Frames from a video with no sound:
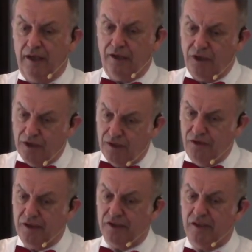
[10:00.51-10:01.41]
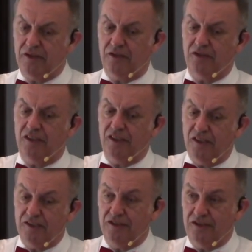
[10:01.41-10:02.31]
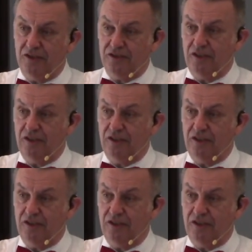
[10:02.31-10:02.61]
and I think in this instance he thinks he's